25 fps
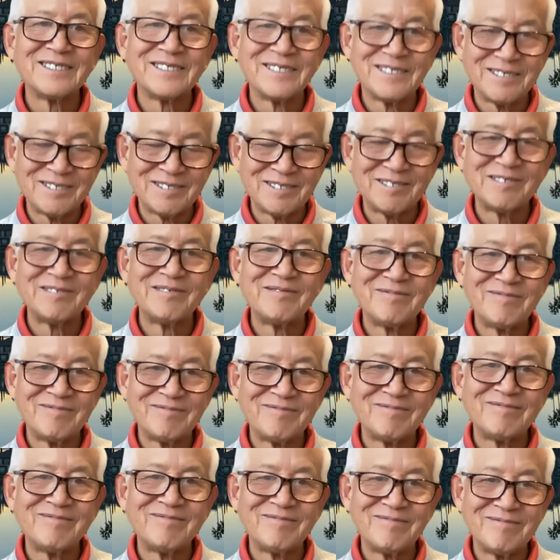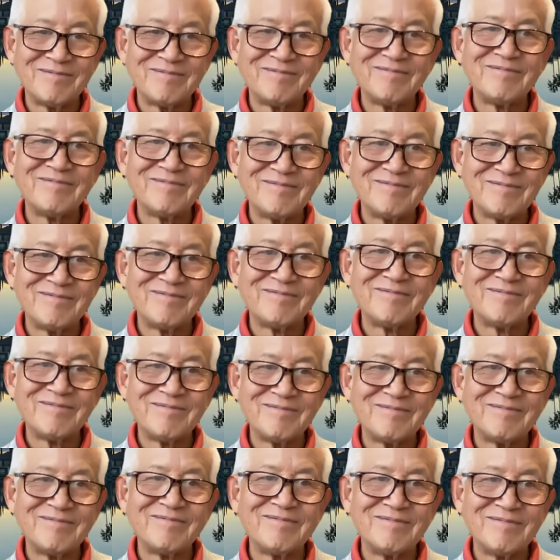
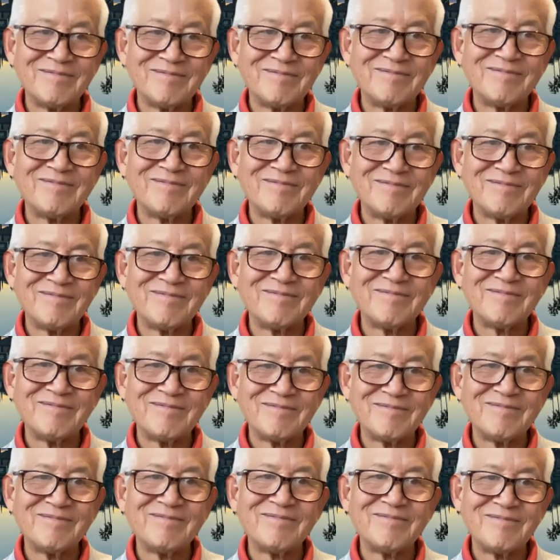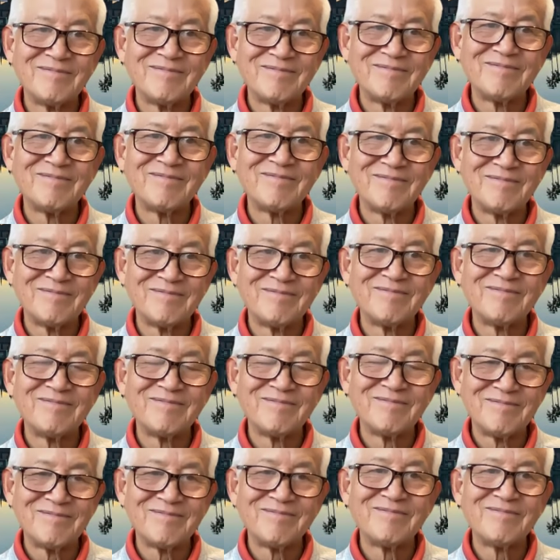
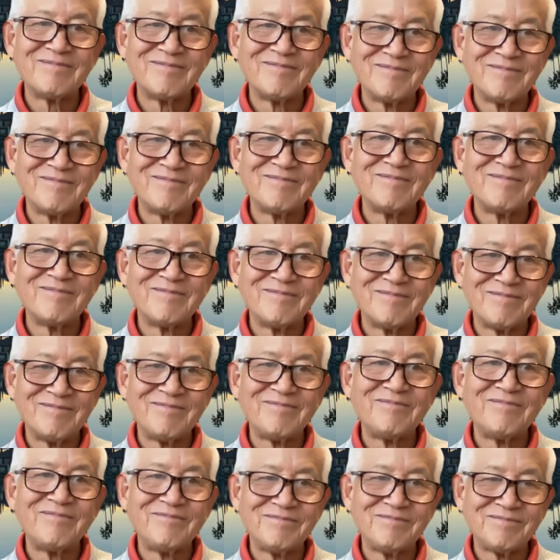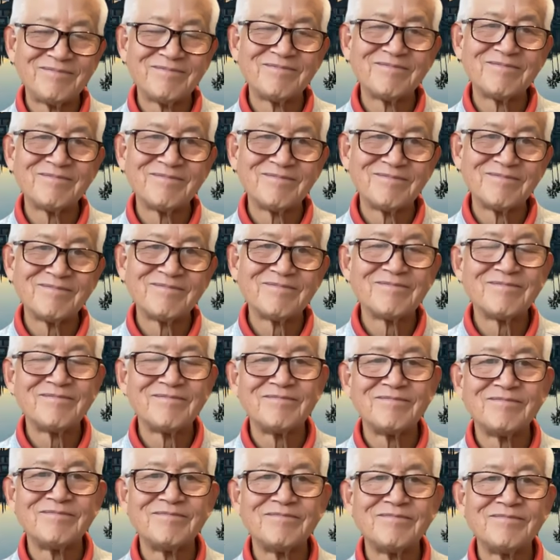
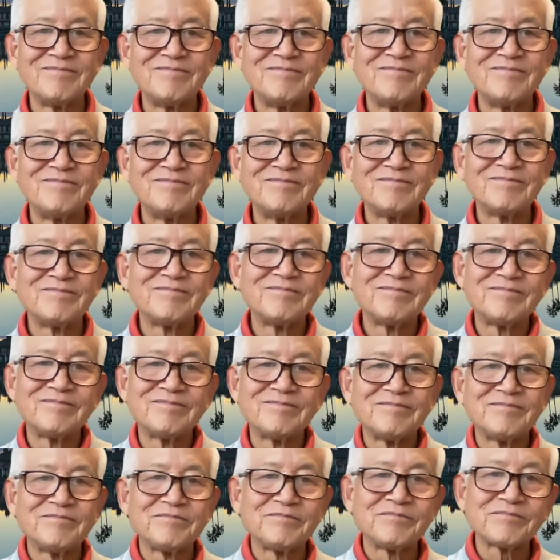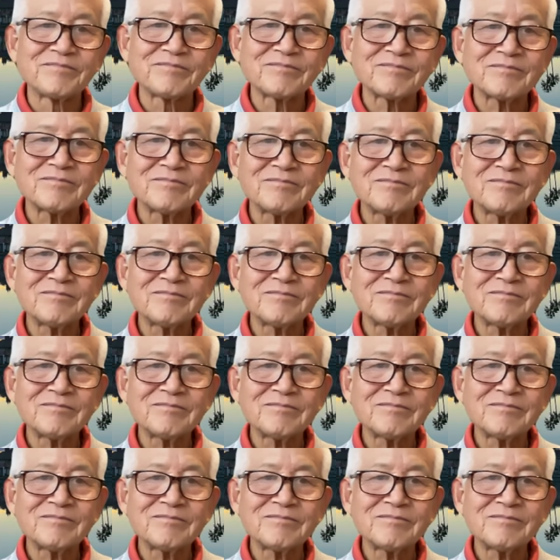No words are spoken by the person on screen.